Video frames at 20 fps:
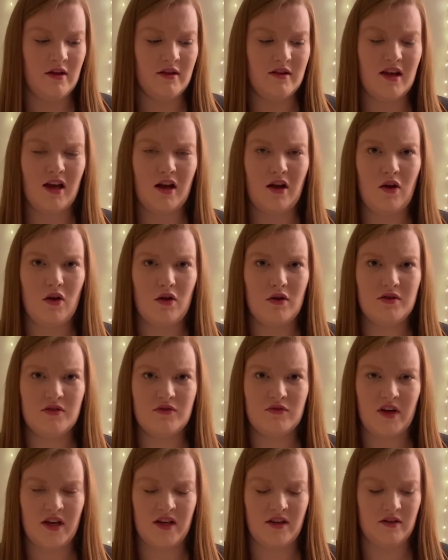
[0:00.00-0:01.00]
Their close
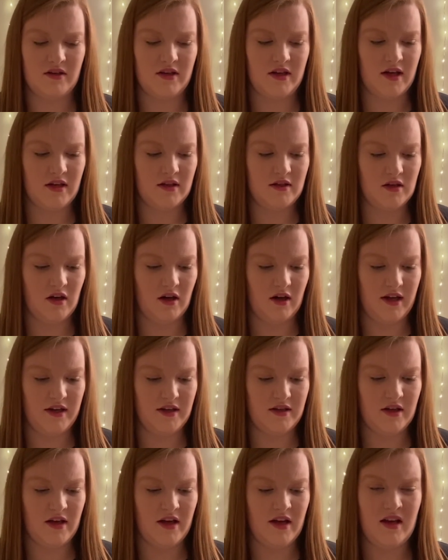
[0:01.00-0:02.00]
friend had died,